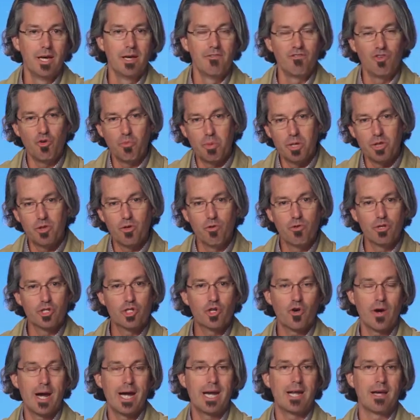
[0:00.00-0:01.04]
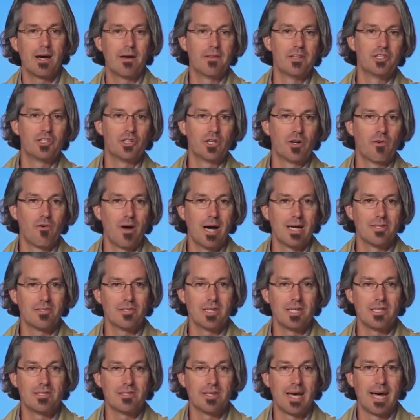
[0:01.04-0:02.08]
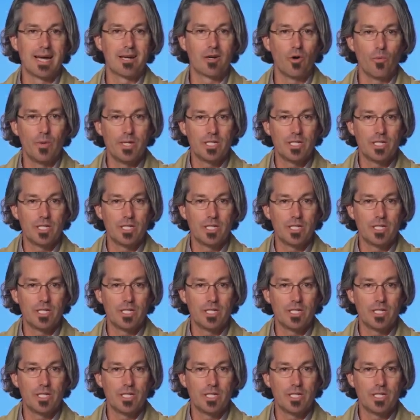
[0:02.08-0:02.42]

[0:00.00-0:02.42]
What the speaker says: If you've been through the training on the generosity cycle,